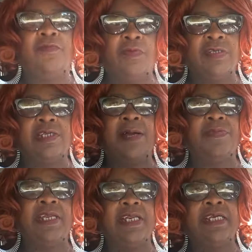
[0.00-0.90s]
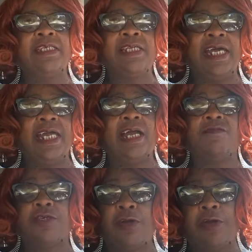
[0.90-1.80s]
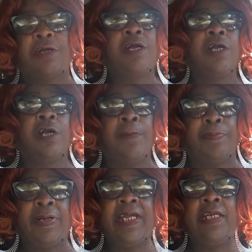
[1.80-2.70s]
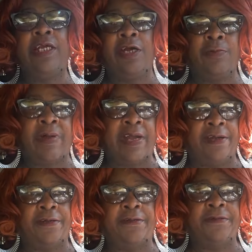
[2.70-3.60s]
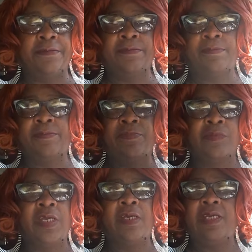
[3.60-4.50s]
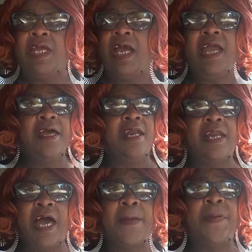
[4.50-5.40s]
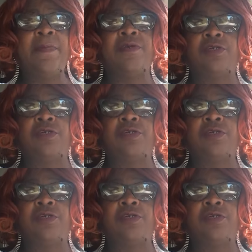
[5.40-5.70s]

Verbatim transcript: was something that this lady have turned completely around. Now, I had a lot of people